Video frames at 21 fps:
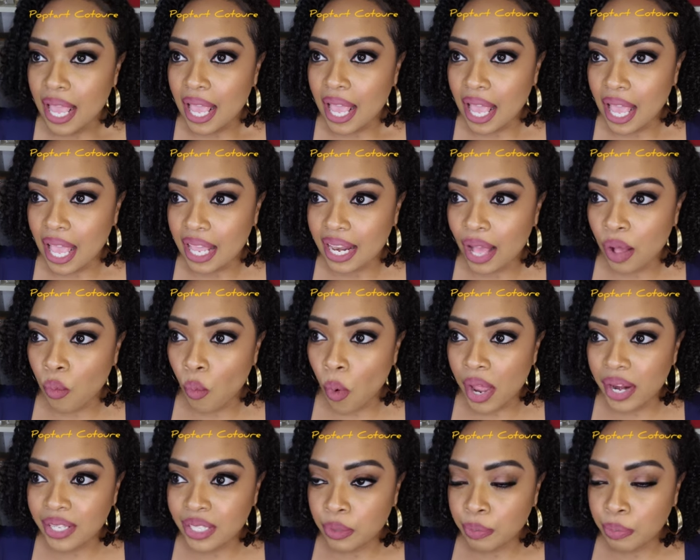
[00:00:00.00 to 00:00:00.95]
and I
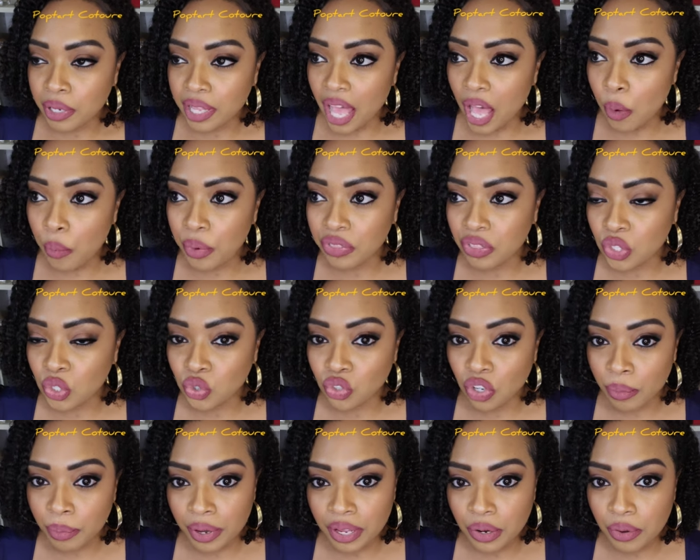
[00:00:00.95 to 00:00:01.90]
wanted to play out with the
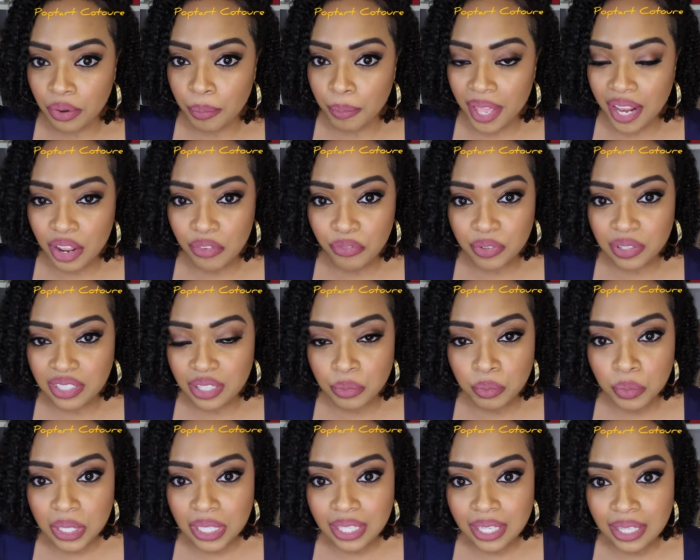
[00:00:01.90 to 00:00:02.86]
strawberry note a bit and for
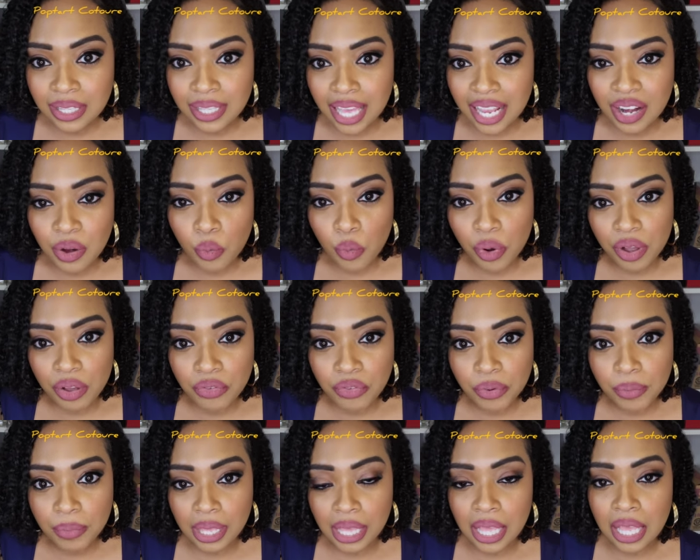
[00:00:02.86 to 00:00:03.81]
some reason they didn't work
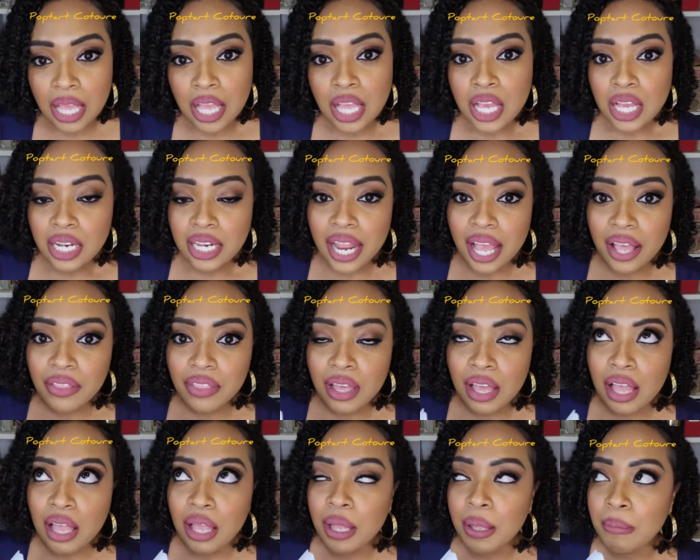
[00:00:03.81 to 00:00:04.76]
for me. Now
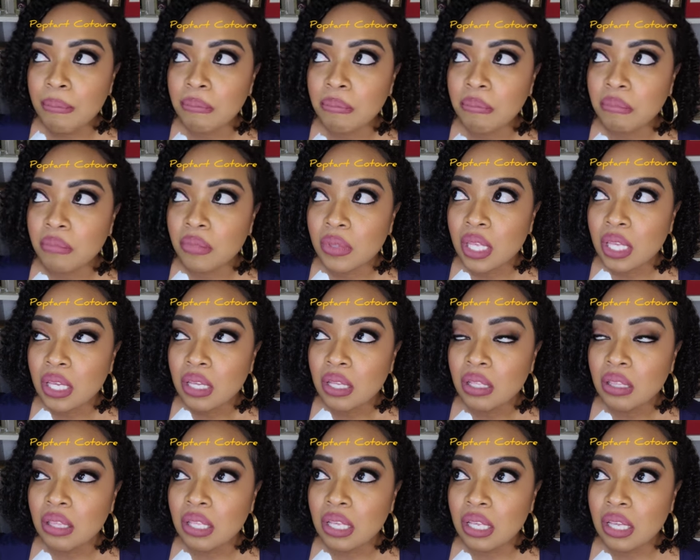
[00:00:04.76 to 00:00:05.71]
the, um,
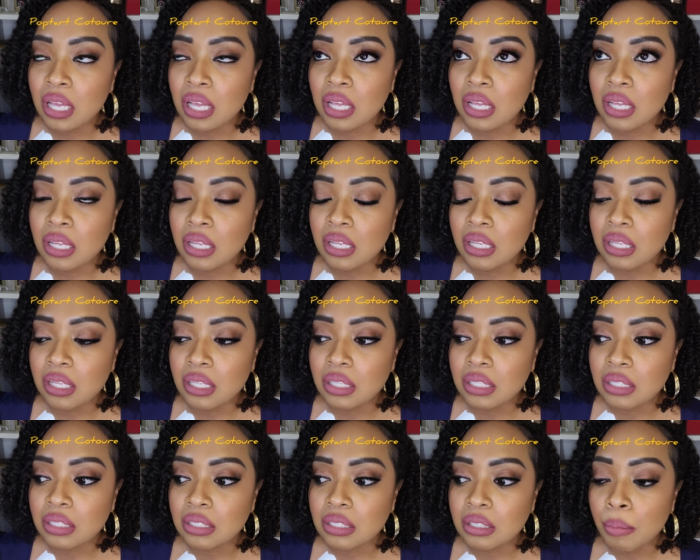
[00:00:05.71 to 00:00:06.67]
the
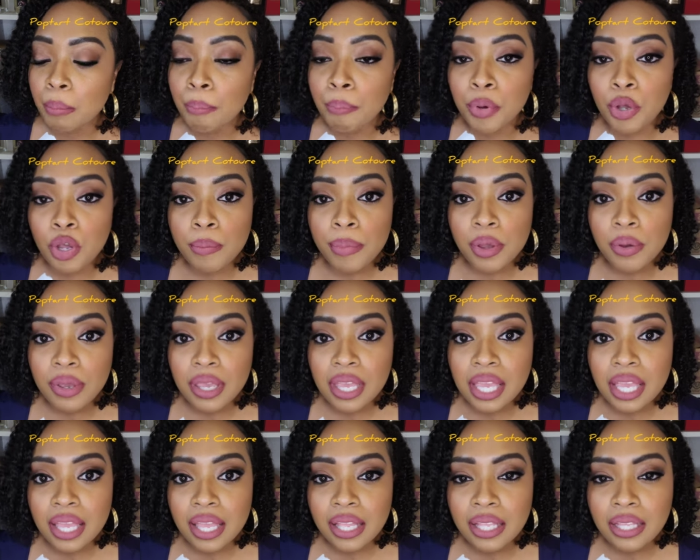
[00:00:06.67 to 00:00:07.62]
uh,
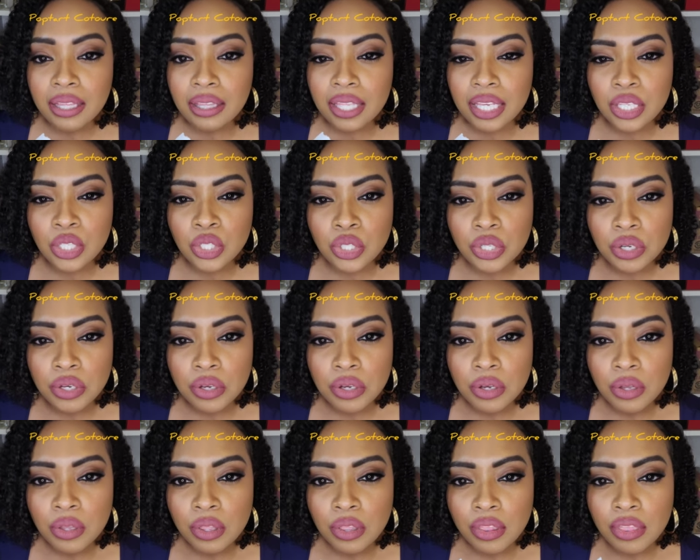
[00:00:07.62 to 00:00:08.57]
Burberry Elixir,
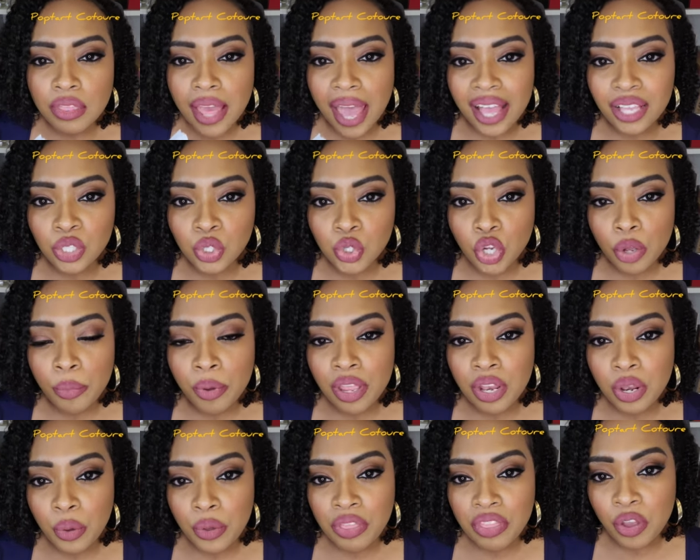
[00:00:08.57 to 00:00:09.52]
that strawberry
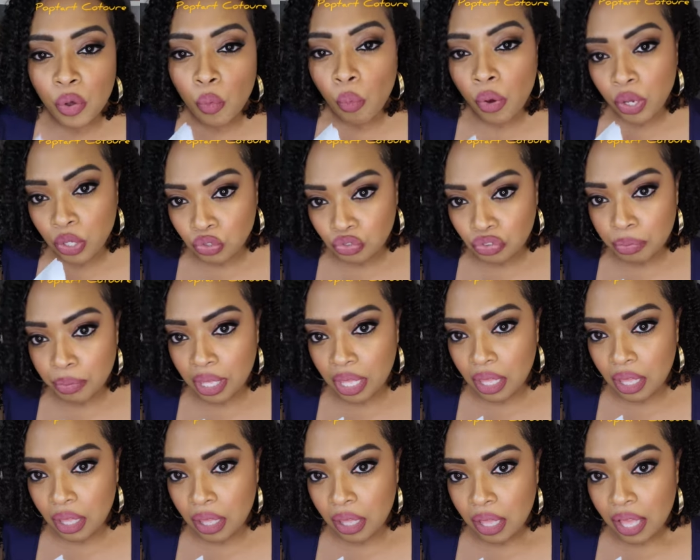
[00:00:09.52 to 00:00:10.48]
note in there works for me
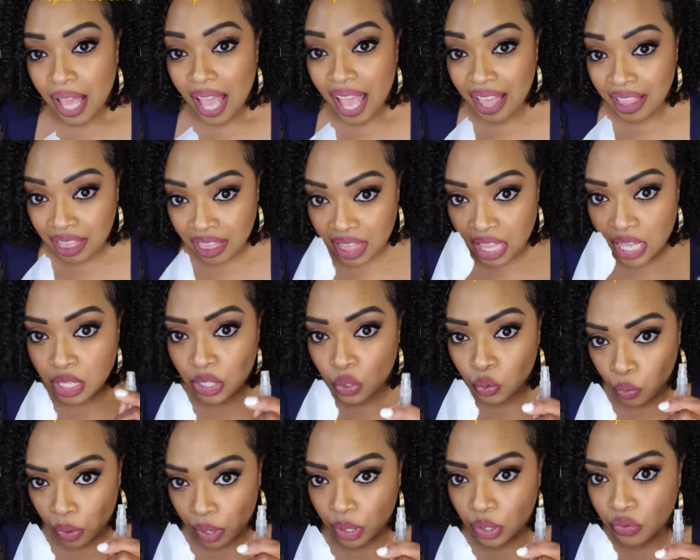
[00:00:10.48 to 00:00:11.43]
and
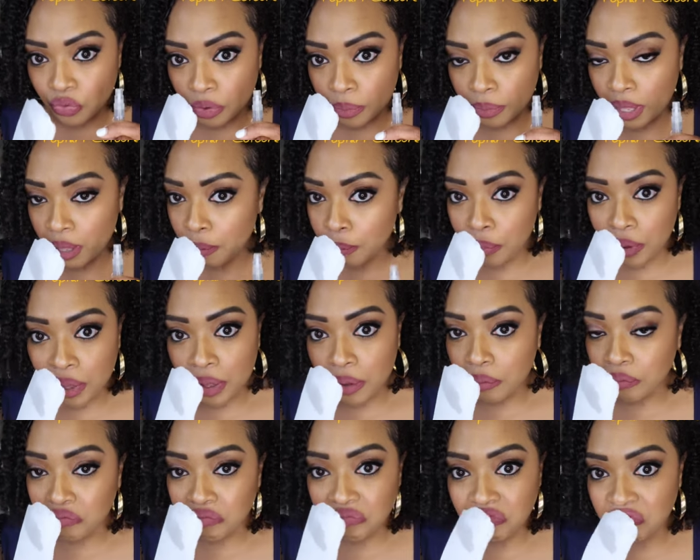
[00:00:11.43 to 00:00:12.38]
this works for me. But
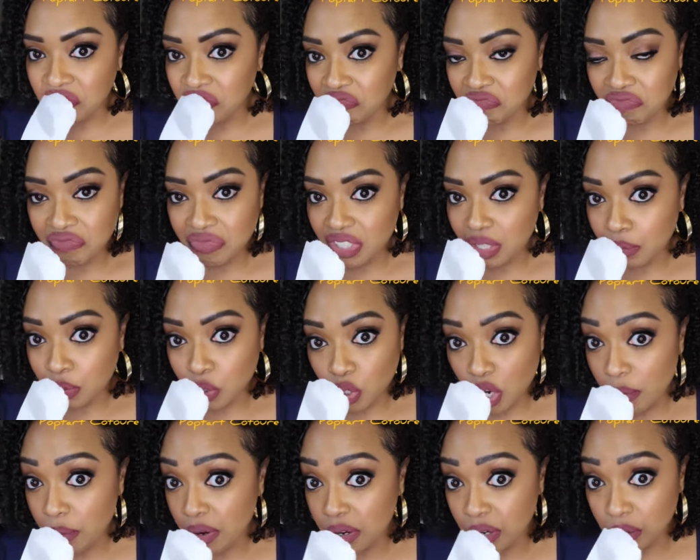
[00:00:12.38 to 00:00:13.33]
some
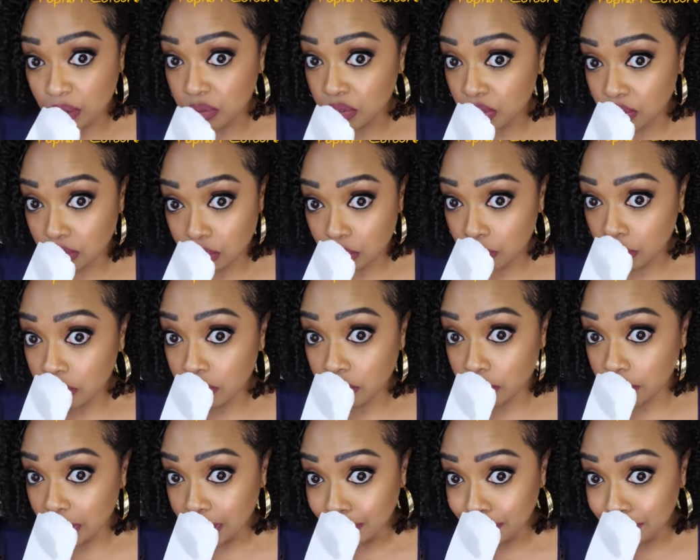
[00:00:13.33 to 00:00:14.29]
strawberry notes just don't work
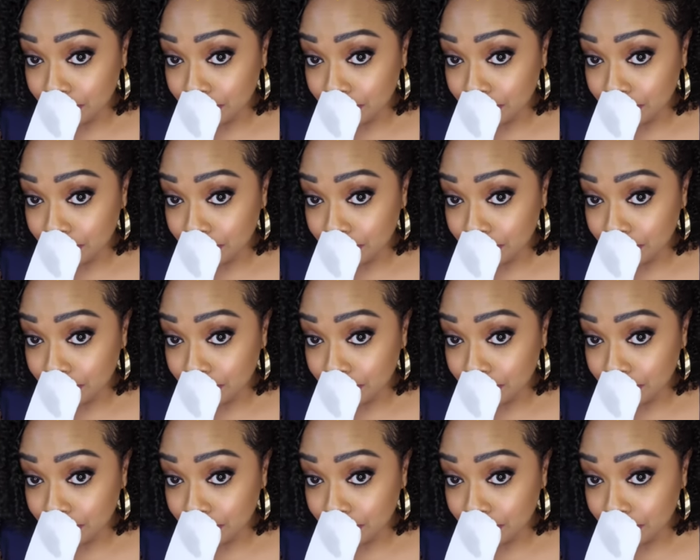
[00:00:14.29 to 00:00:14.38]
for me.